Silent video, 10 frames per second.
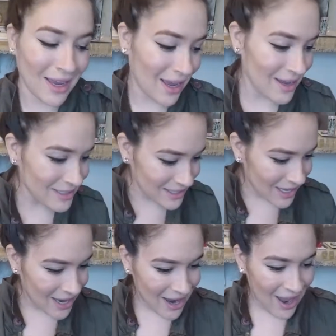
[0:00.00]
I guess.
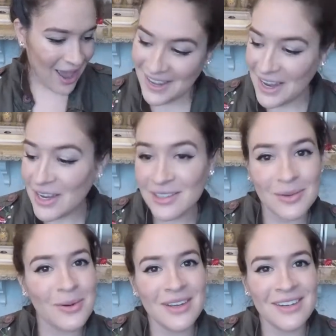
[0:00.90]

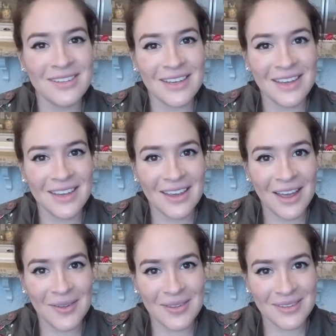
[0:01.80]
So we're gonna see
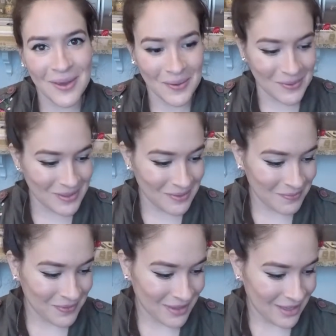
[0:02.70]
how this goes.
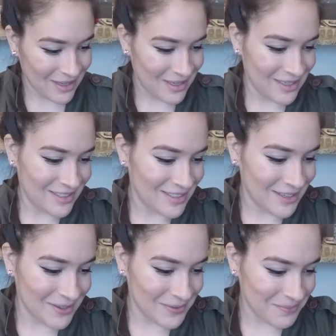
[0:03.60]

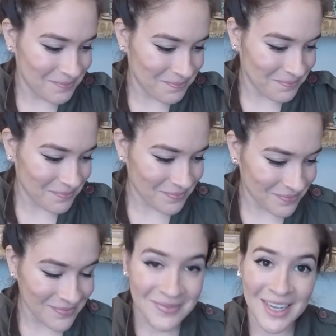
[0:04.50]
So
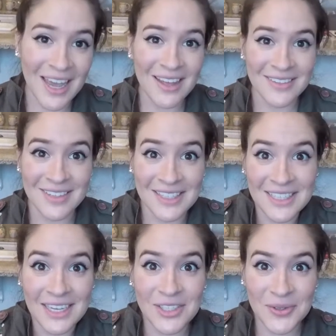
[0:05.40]
yeah,
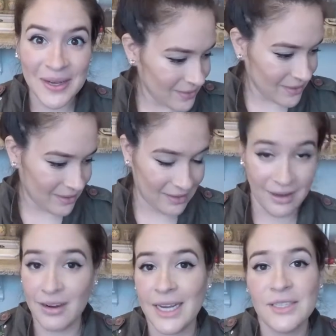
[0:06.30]
let's get to it.
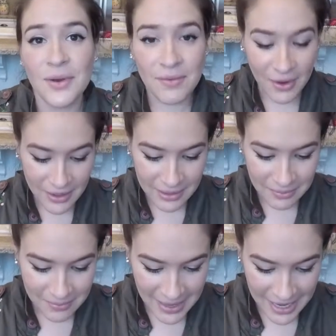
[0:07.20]
All right, so I've already
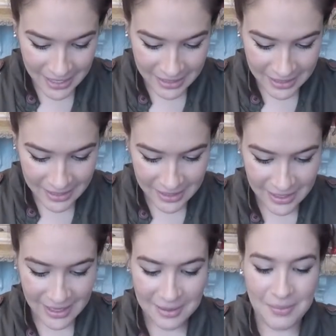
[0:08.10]
made
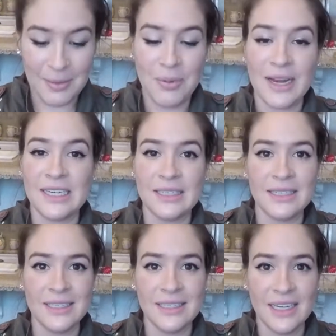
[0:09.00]
my
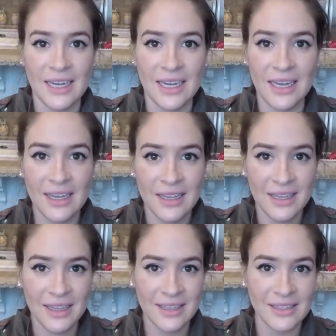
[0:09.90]
pregnancy tea.
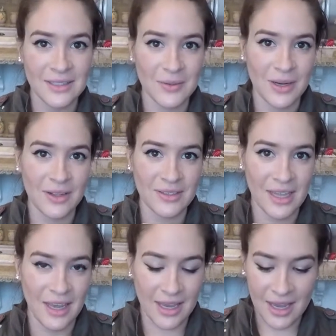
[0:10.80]
This is what it looks
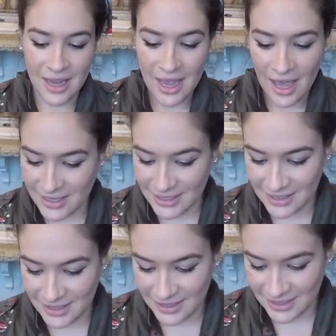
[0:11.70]
like. This
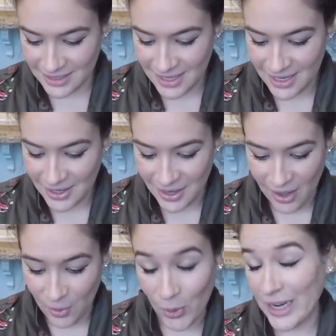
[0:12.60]
is
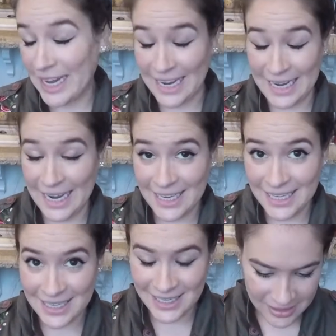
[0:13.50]
organic.